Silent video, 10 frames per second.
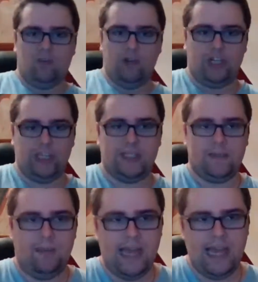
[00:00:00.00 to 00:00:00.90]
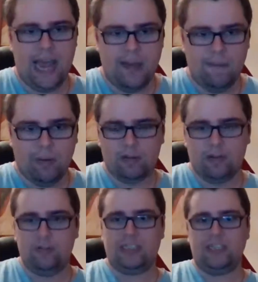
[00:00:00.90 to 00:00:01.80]
which is being able
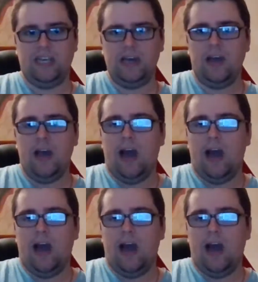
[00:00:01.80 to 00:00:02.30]
to see